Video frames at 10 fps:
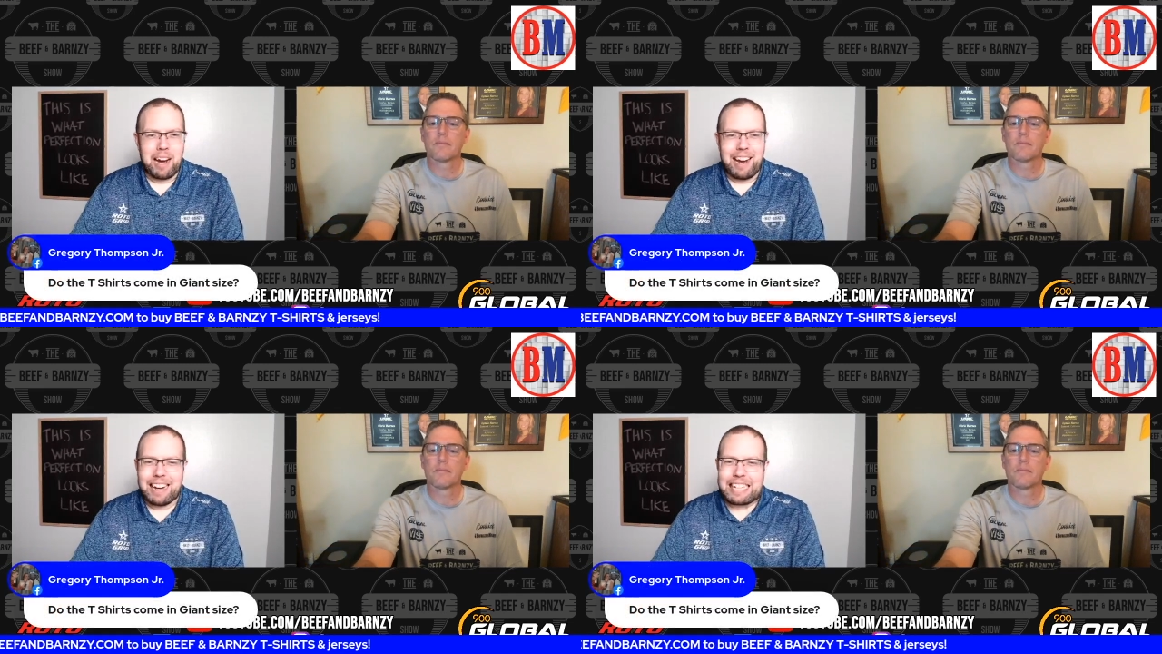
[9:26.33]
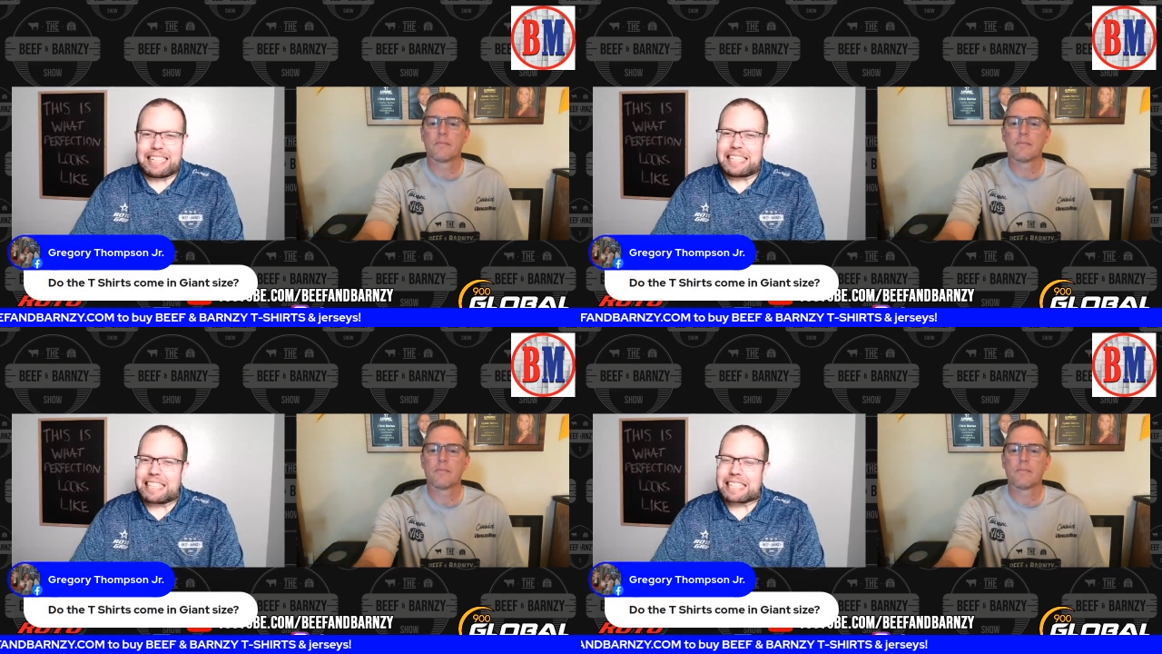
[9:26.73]

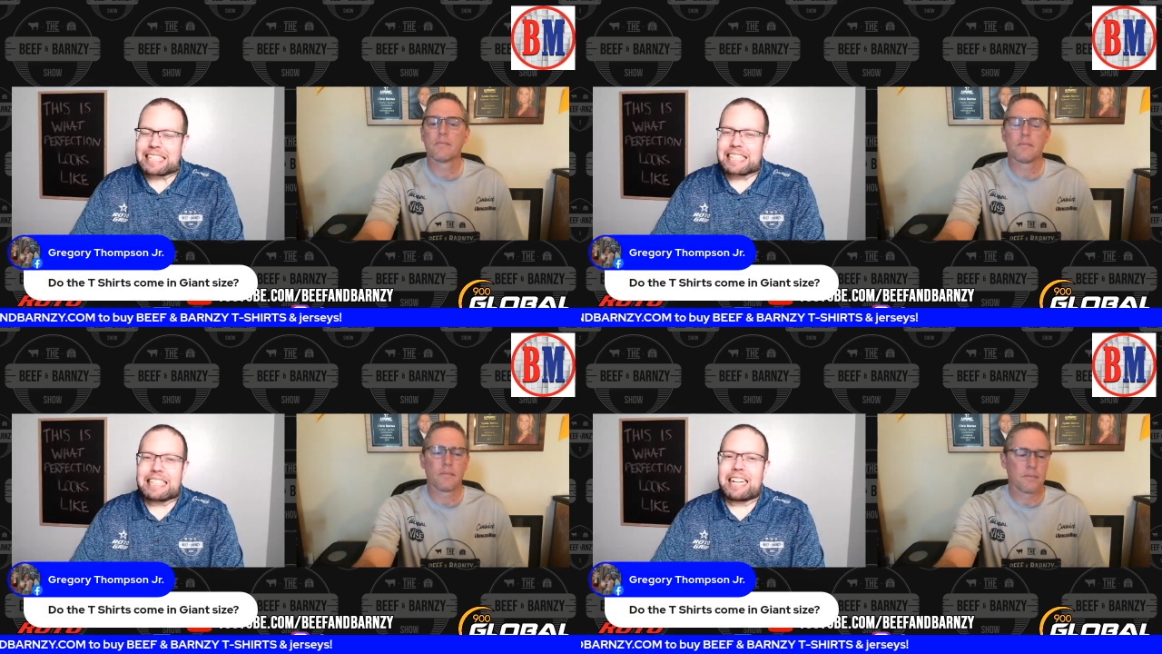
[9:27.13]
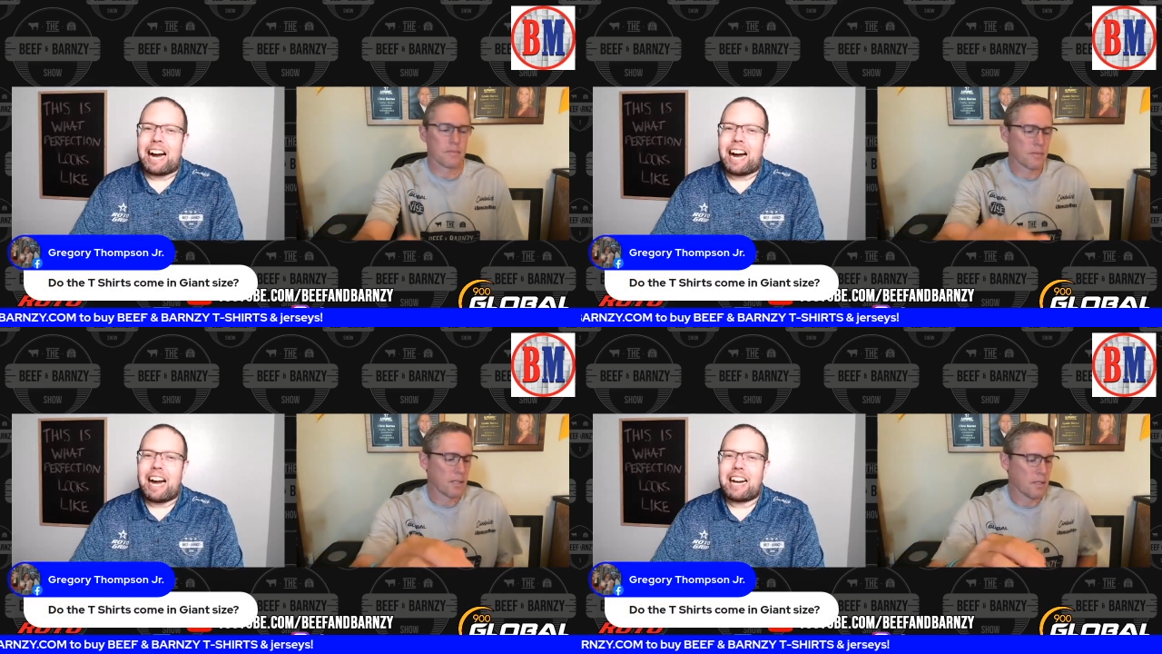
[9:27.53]
Speaker 1: Uh,
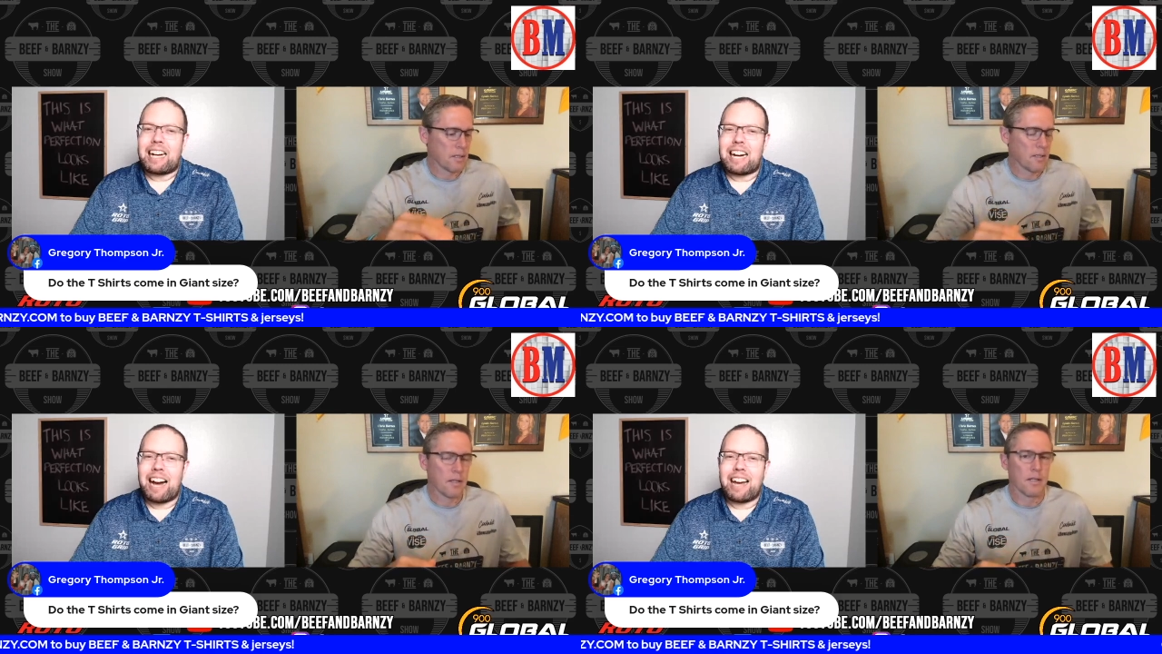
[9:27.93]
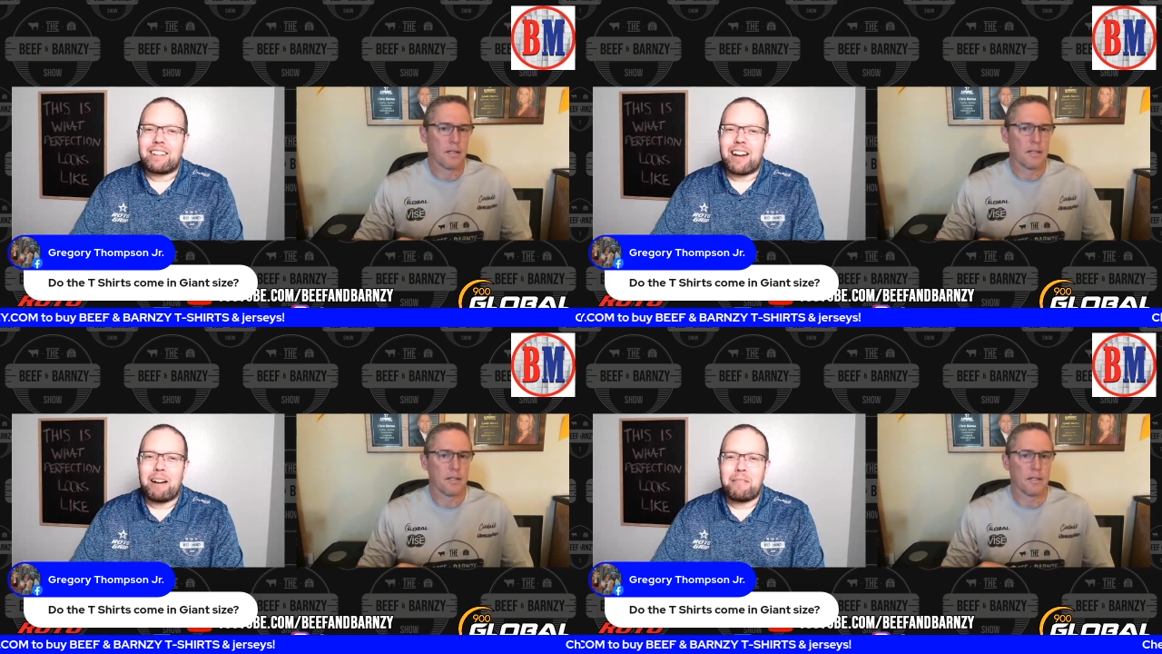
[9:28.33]
I,
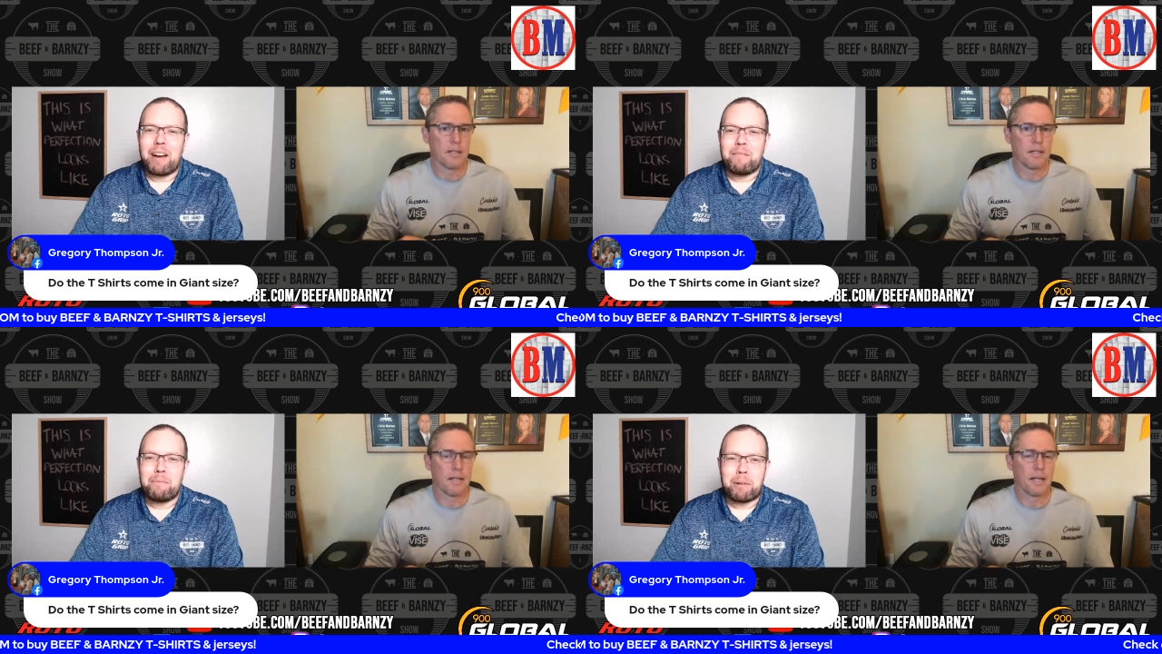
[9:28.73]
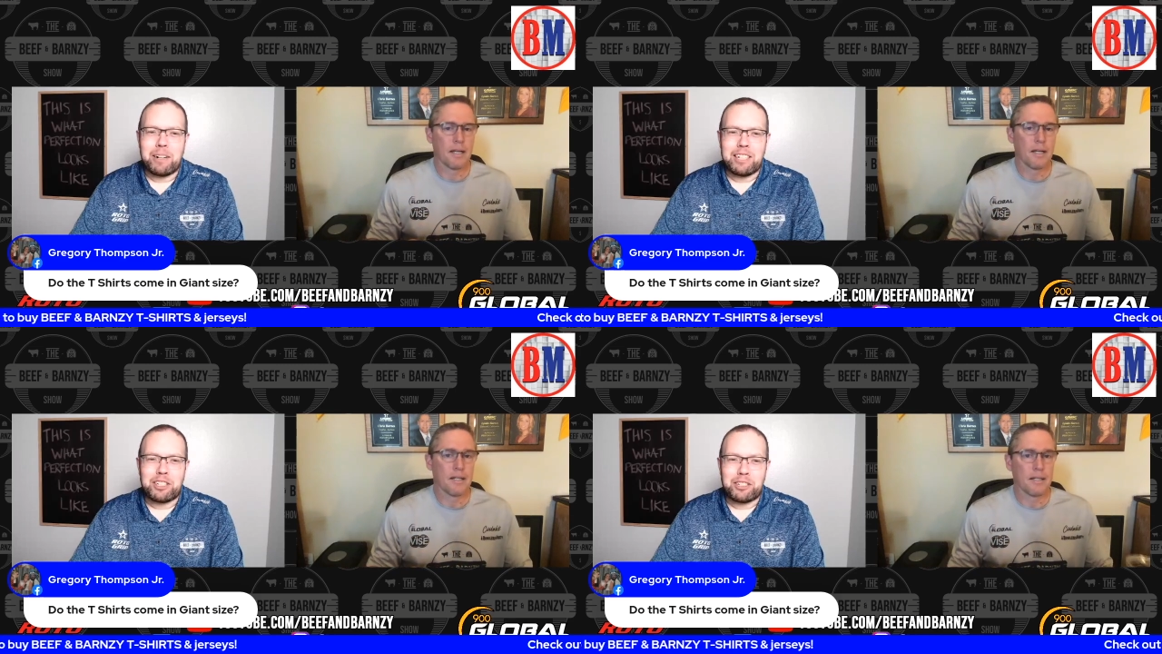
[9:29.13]
I am
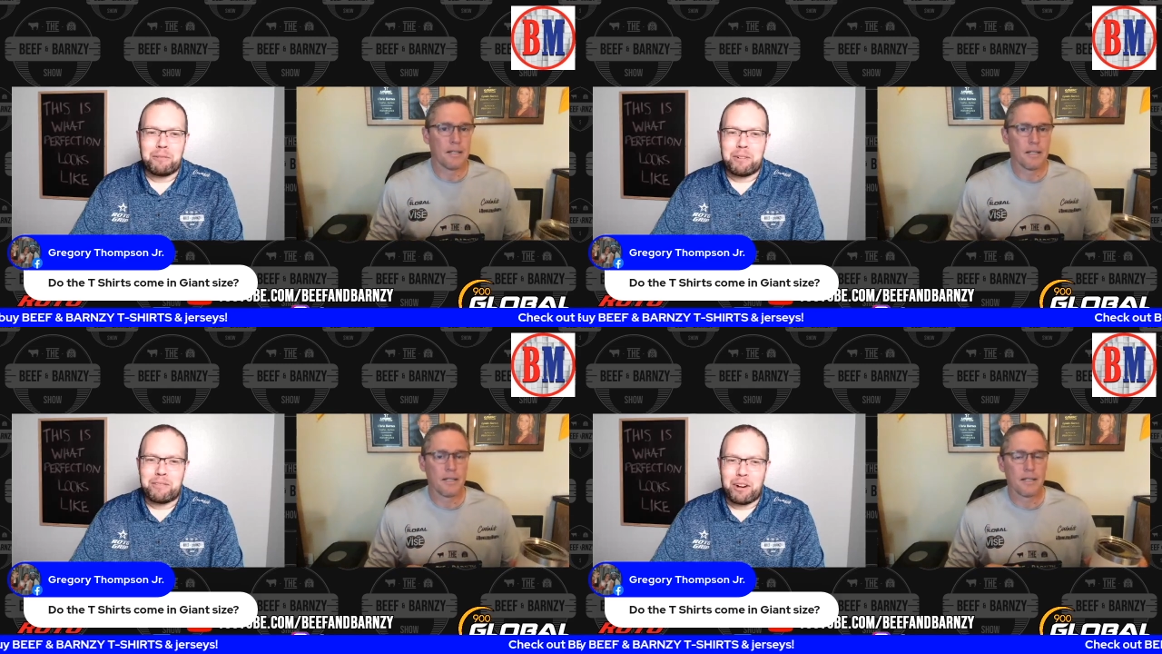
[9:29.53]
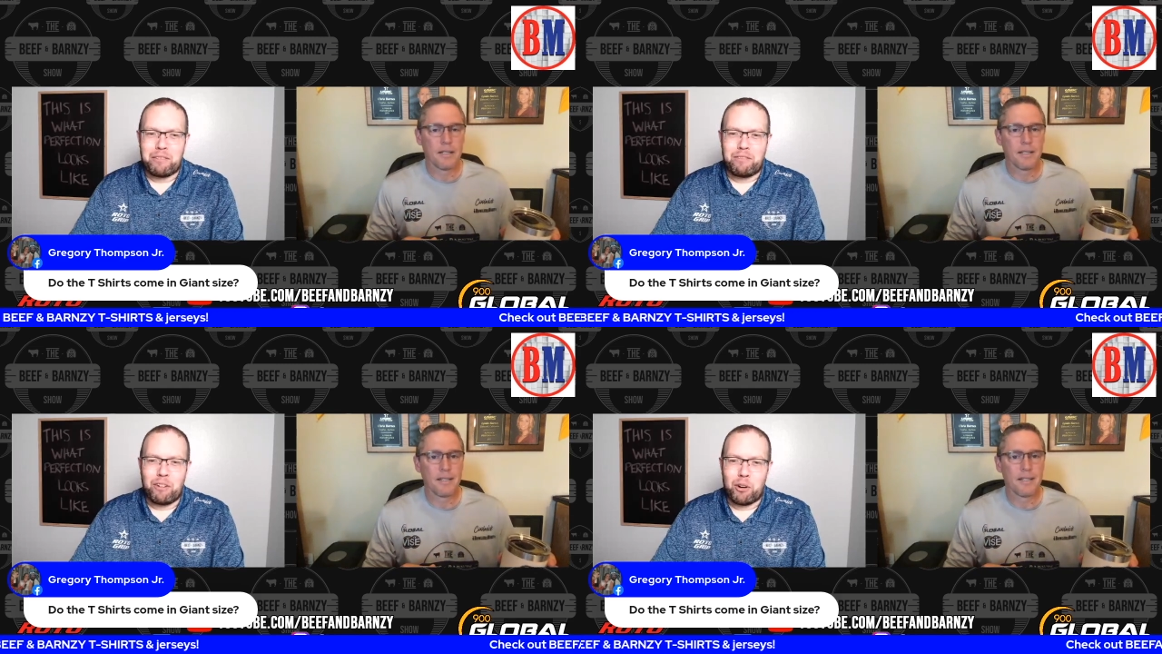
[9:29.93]
pretty sure we've got
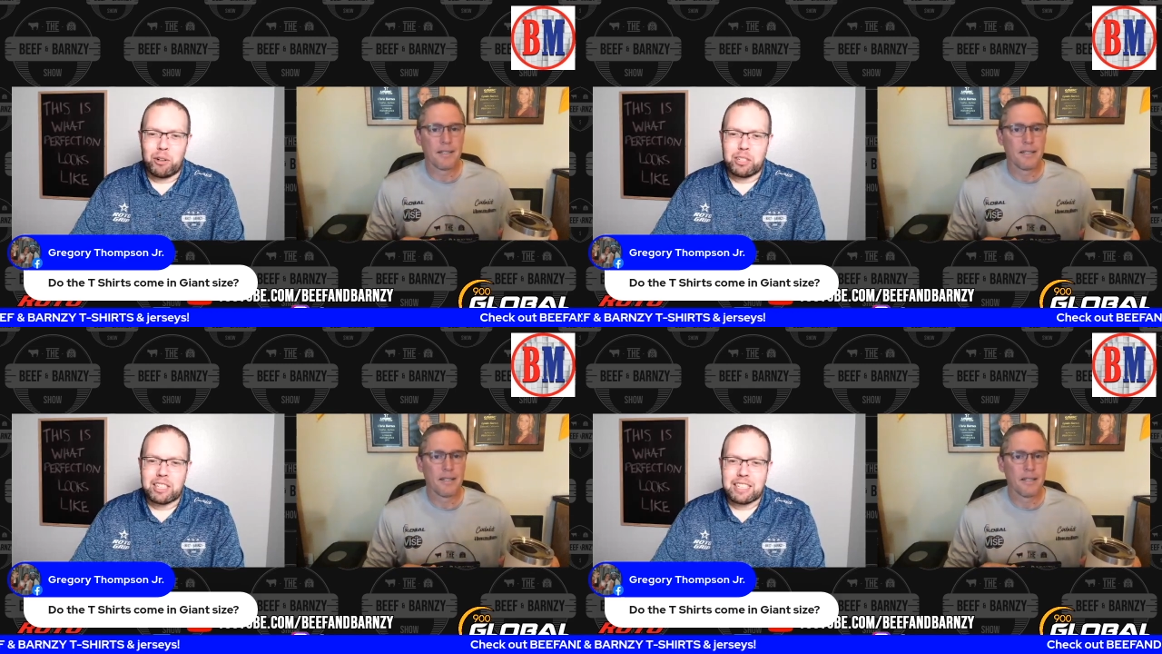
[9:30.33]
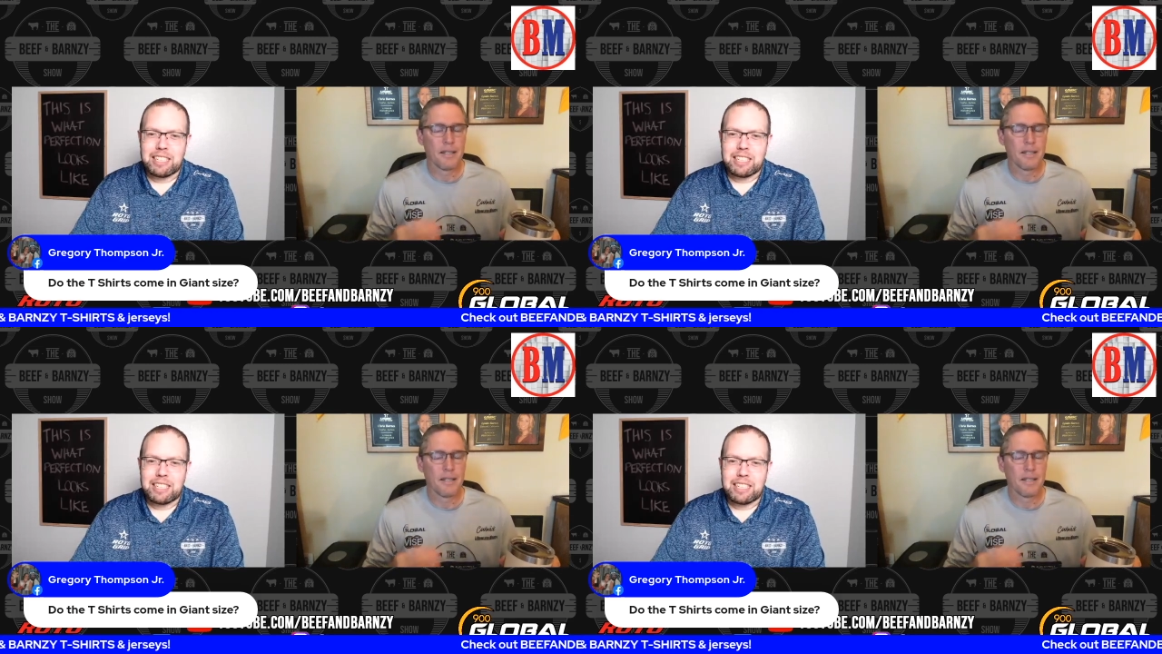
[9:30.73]
fours.